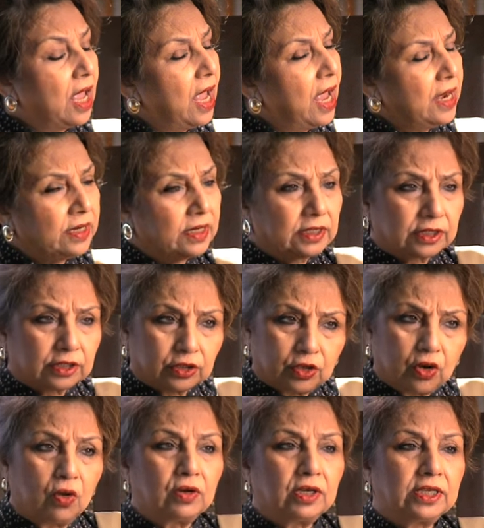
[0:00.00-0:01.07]
and
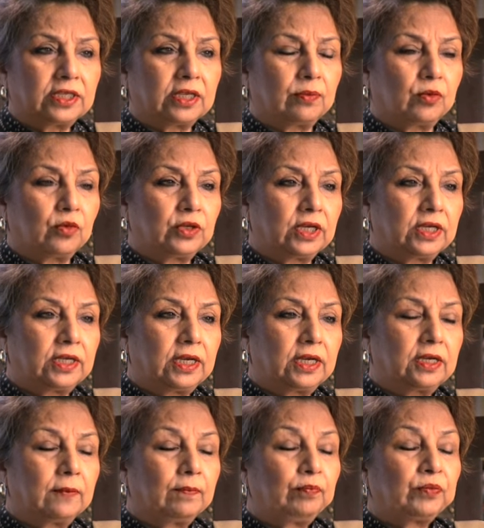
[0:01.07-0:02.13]
strongly supported
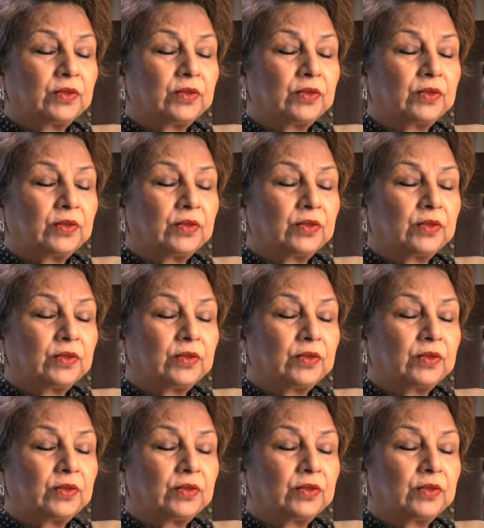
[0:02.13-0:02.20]
it,